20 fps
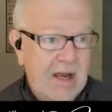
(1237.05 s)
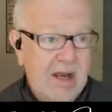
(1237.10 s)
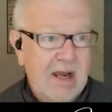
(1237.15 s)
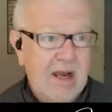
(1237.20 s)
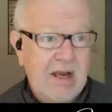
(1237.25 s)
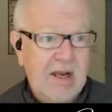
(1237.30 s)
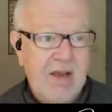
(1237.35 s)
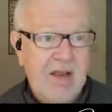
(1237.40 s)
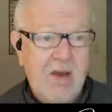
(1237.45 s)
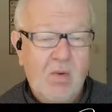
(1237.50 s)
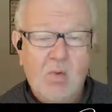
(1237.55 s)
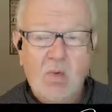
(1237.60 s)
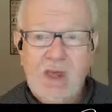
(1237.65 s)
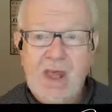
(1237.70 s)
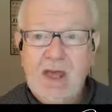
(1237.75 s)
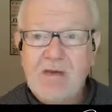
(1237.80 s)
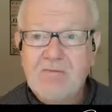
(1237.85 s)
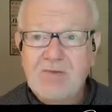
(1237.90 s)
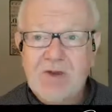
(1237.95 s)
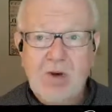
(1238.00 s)
And that we
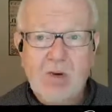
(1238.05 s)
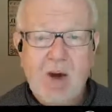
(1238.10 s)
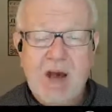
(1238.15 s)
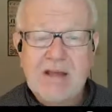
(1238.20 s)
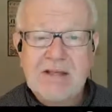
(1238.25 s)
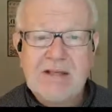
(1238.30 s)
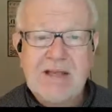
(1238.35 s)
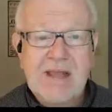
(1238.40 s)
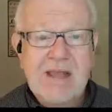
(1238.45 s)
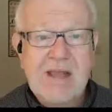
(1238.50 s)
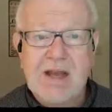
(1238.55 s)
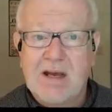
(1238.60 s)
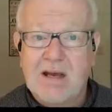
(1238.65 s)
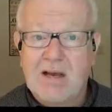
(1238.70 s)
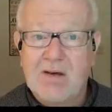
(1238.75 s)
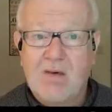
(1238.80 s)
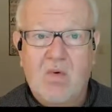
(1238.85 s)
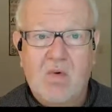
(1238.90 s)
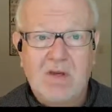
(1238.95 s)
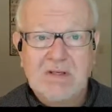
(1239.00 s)
have no
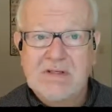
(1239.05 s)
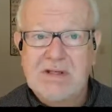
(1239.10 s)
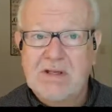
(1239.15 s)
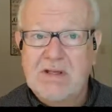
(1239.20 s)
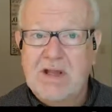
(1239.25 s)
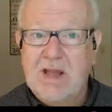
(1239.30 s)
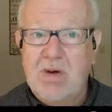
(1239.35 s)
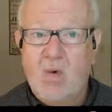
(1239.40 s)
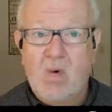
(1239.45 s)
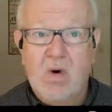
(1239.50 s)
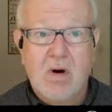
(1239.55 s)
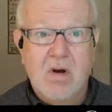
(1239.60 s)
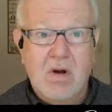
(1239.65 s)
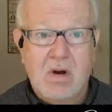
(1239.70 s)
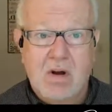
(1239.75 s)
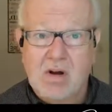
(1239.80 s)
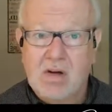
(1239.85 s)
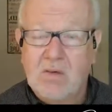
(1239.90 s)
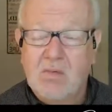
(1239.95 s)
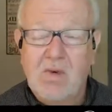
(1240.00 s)
idea what's in that
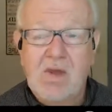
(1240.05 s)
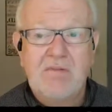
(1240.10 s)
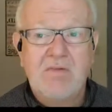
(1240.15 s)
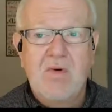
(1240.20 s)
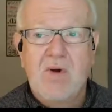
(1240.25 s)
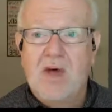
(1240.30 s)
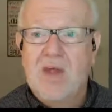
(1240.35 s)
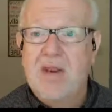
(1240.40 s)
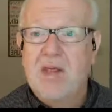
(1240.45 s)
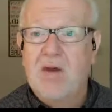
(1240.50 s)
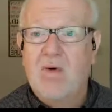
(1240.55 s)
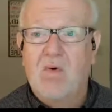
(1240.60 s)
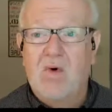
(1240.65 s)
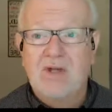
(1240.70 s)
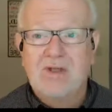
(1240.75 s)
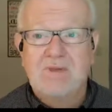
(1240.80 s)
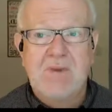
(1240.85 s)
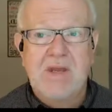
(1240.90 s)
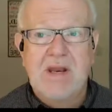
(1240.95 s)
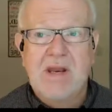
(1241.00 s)
water. We have no idea
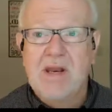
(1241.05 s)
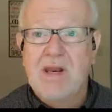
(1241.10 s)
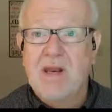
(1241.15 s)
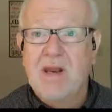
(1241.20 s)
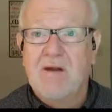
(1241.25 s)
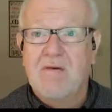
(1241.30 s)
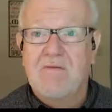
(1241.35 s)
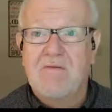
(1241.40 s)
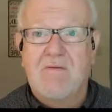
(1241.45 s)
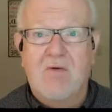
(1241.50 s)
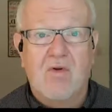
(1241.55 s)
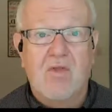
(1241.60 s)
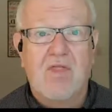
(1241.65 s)
what's been in there